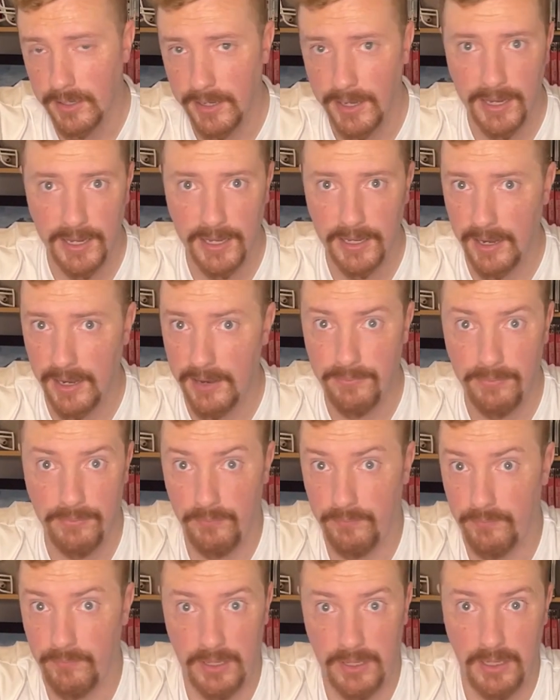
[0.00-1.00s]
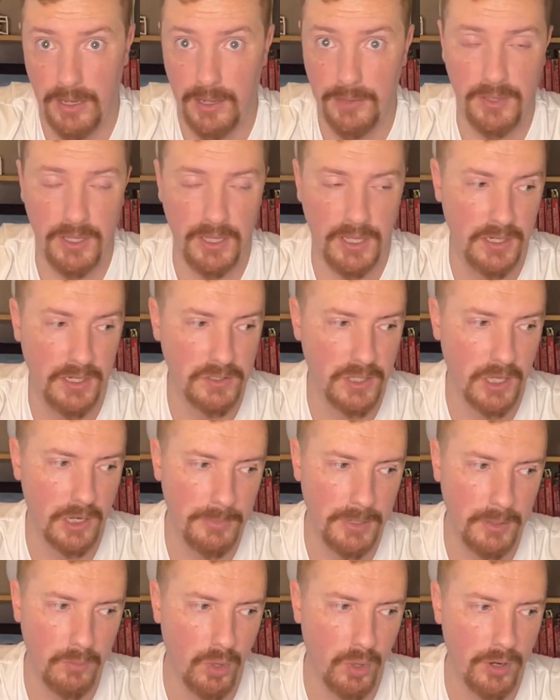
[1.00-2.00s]
And I think he's going
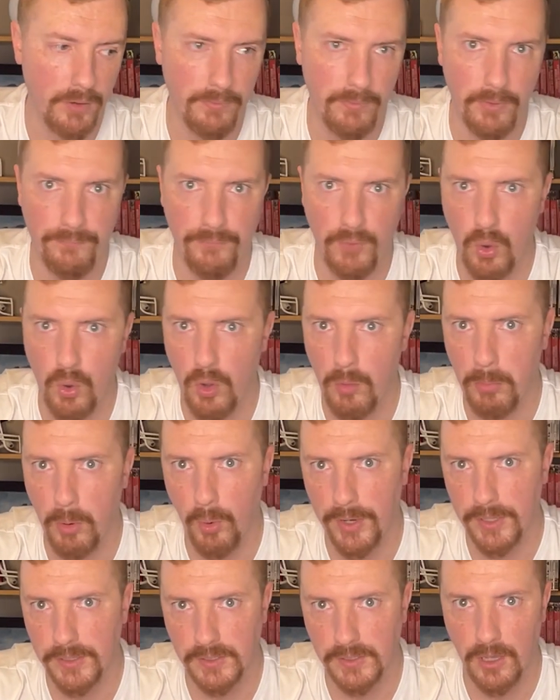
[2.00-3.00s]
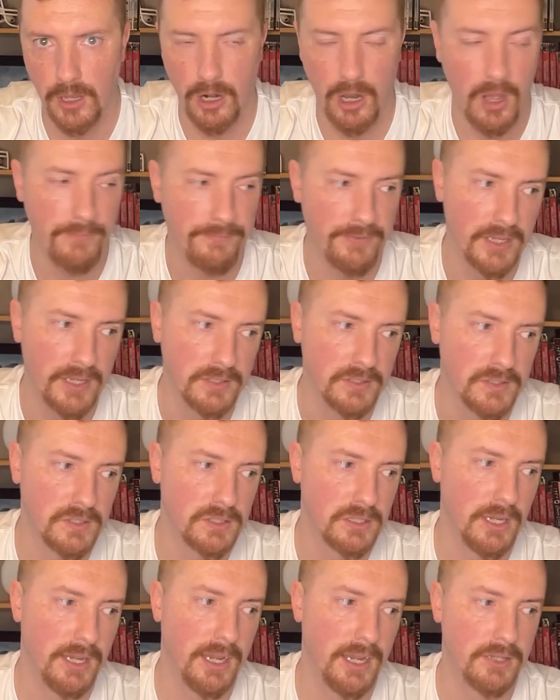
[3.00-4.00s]
to be one of the focal points on
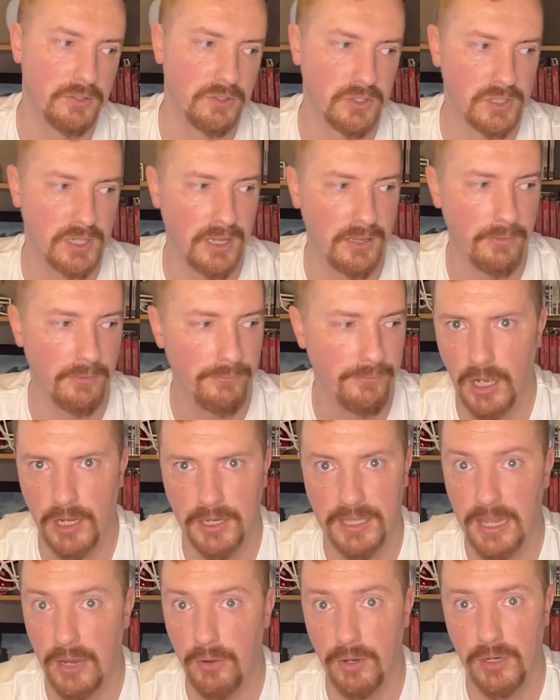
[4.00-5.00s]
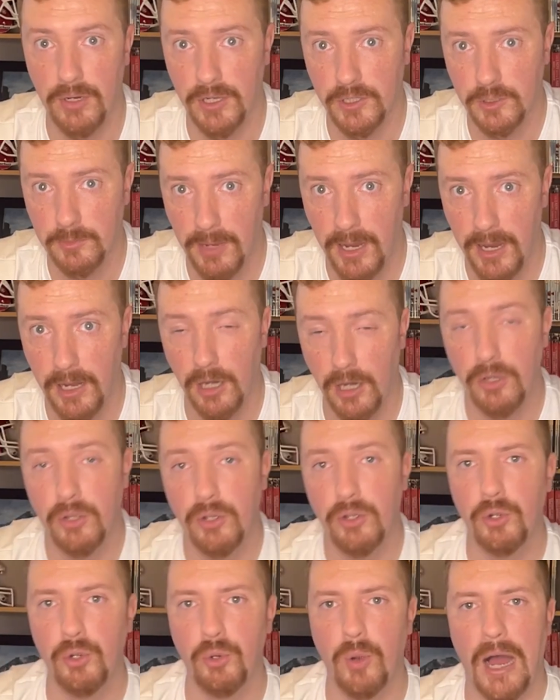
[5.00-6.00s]
offense and just give Garrett Nussmeier,
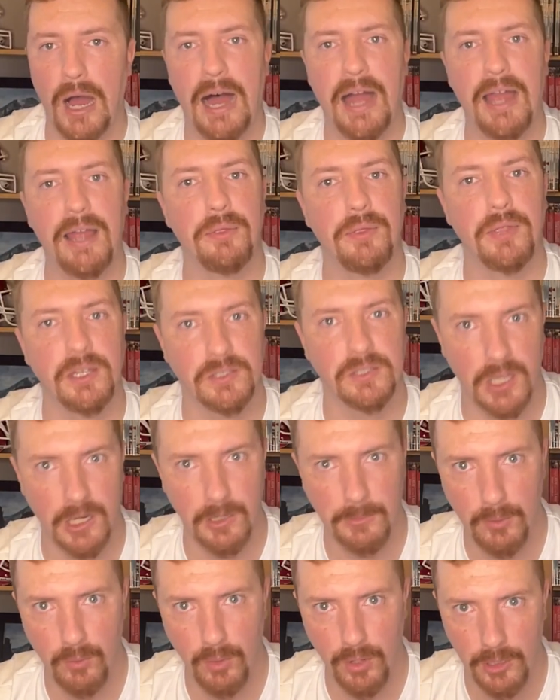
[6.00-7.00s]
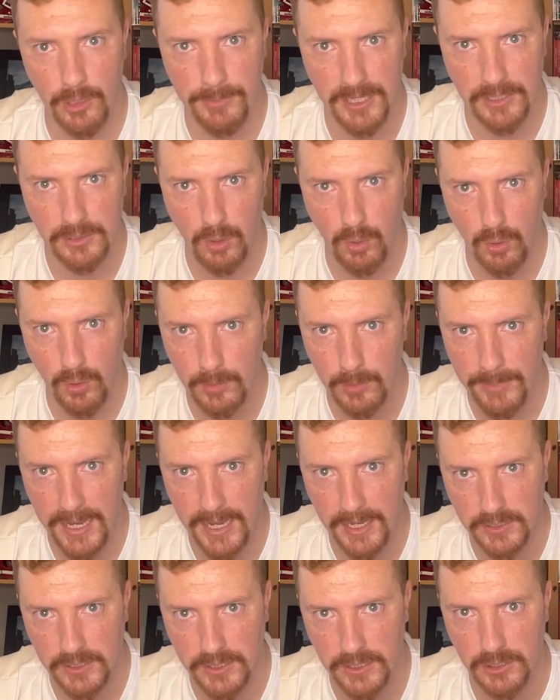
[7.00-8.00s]
who I think is going to be one of the best
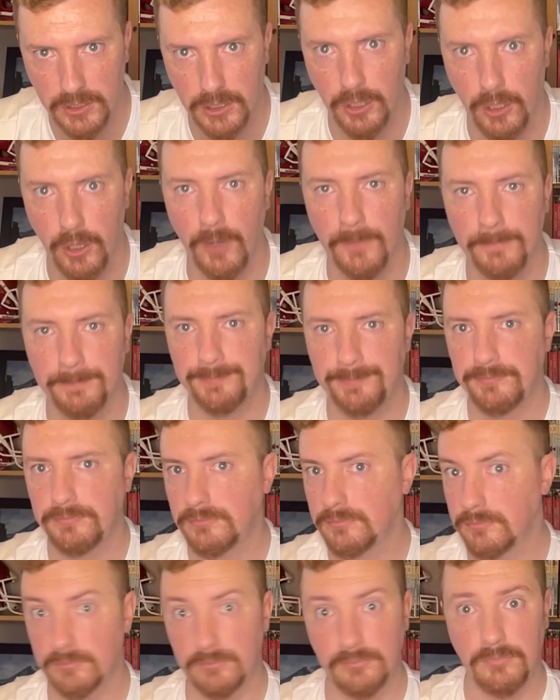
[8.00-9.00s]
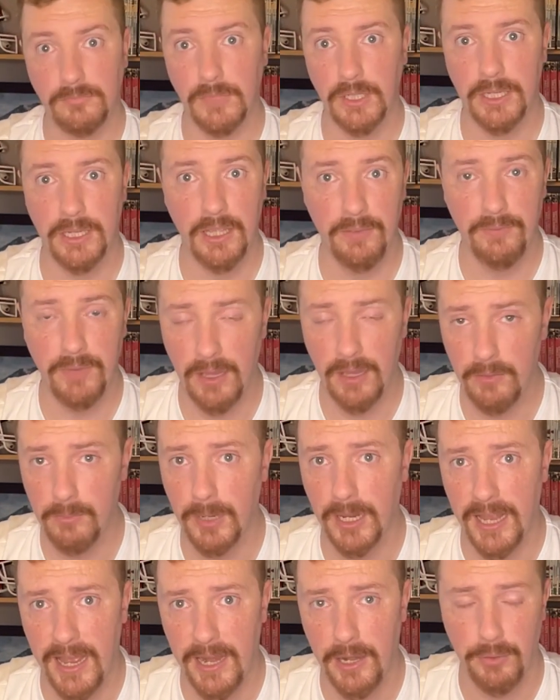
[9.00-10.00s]
quarterbacks this year, give
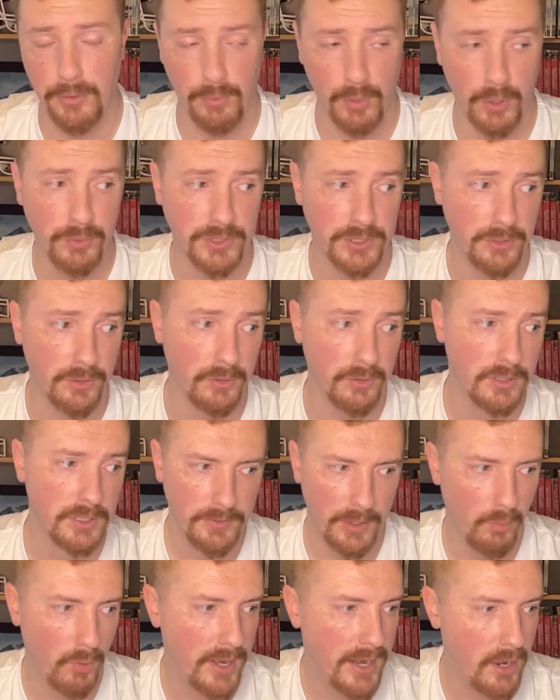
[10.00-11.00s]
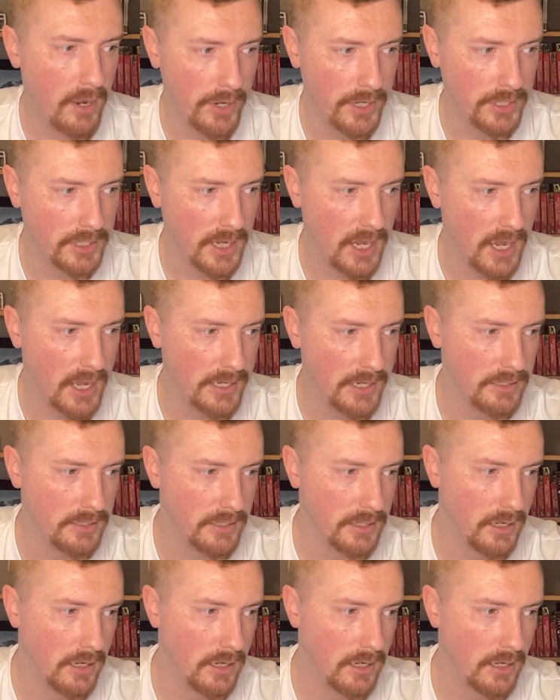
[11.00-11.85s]
him a guy to throw to. They went out and got